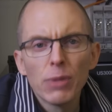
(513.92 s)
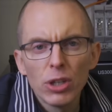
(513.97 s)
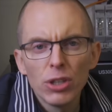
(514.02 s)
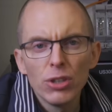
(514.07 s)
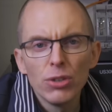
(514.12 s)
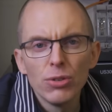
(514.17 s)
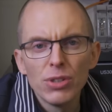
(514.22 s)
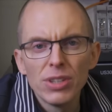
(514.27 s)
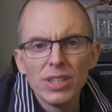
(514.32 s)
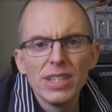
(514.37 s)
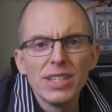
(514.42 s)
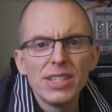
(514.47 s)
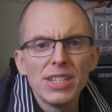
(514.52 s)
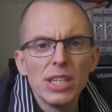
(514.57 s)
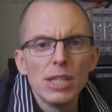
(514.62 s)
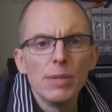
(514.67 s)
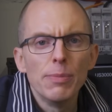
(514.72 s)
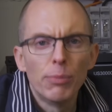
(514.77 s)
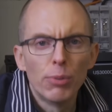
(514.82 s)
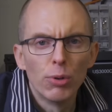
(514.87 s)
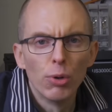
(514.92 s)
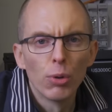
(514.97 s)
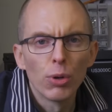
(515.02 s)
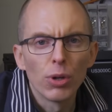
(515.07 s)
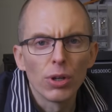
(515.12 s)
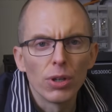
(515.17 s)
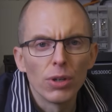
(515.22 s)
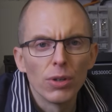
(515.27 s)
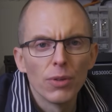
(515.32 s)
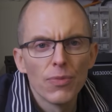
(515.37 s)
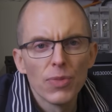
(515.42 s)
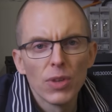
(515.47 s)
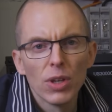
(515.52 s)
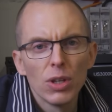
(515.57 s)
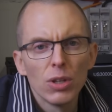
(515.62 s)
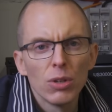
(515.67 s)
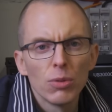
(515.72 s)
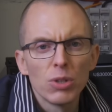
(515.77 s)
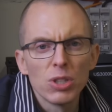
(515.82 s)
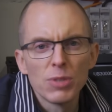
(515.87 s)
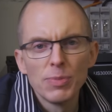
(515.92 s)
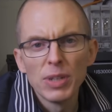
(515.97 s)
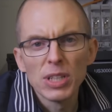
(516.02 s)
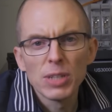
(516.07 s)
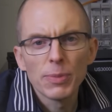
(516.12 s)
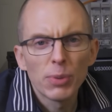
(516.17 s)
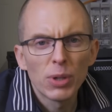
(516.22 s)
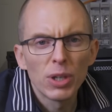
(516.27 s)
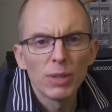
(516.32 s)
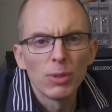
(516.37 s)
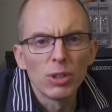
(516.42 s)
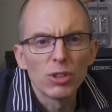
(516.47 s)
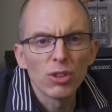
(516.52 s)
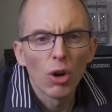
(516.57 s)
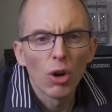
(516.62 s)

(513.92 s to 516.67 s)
Q T T broker, which makes pretty much